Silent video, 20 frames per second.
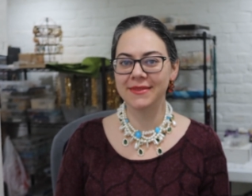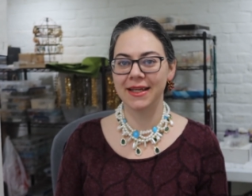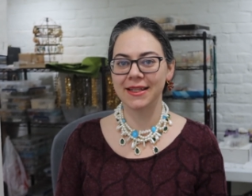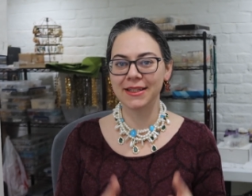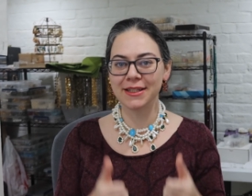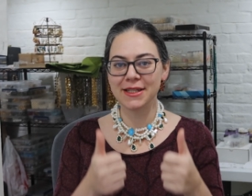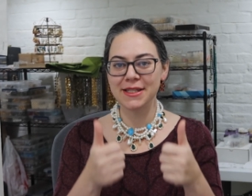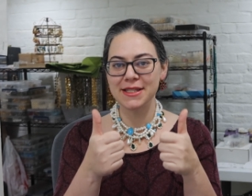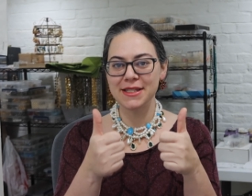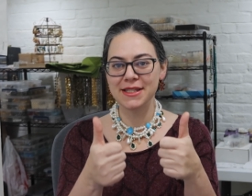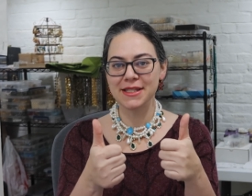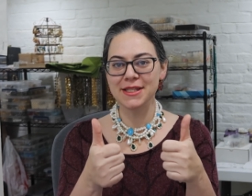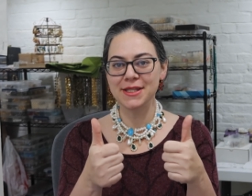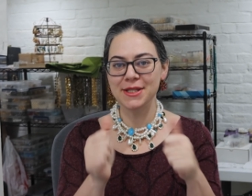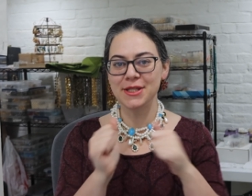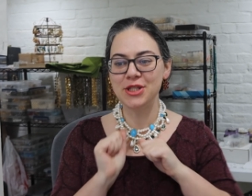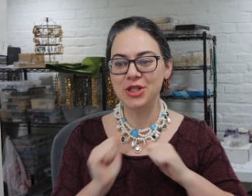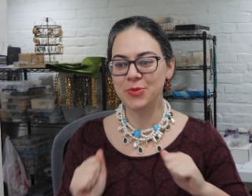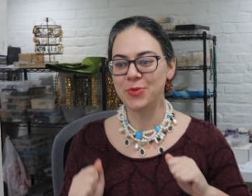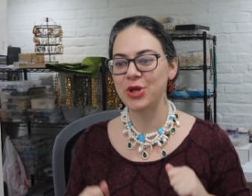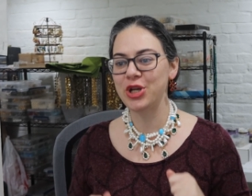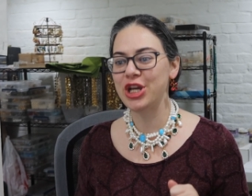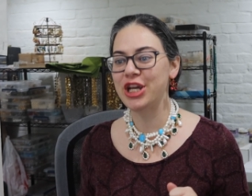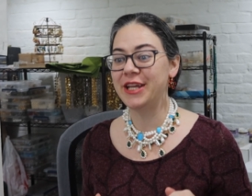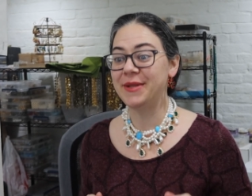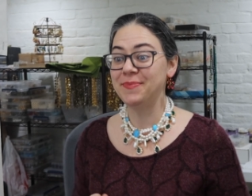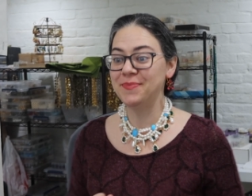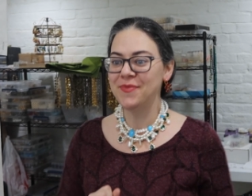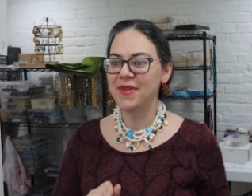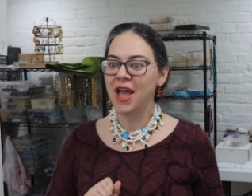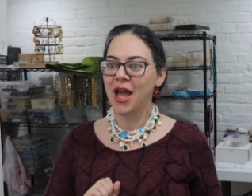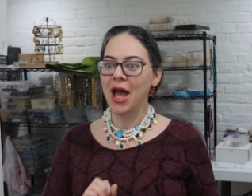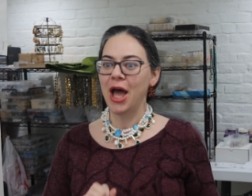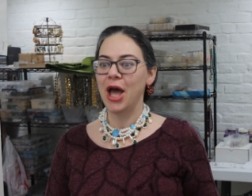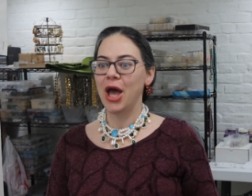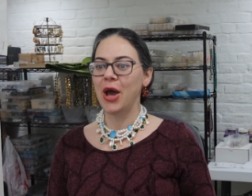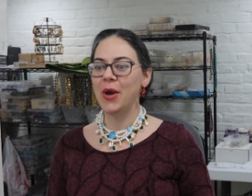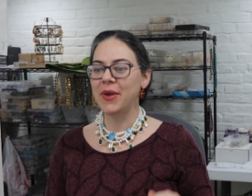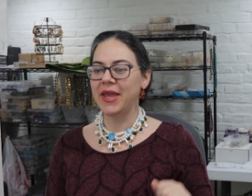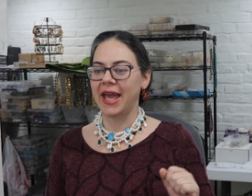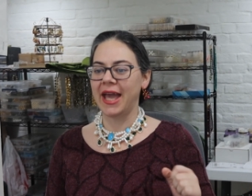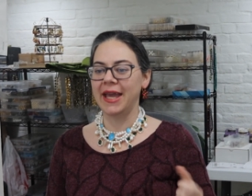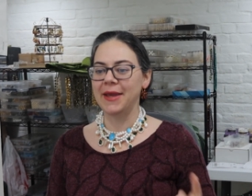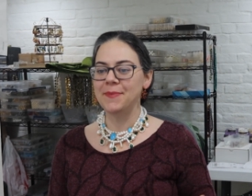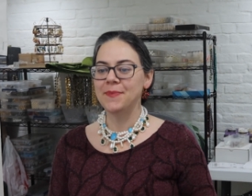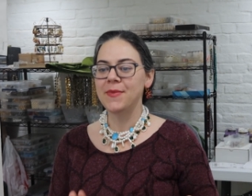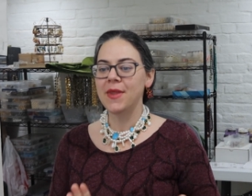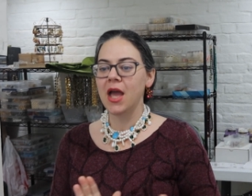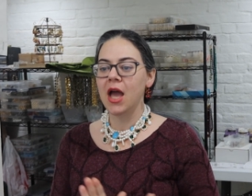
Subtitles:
That looks super good. Okay.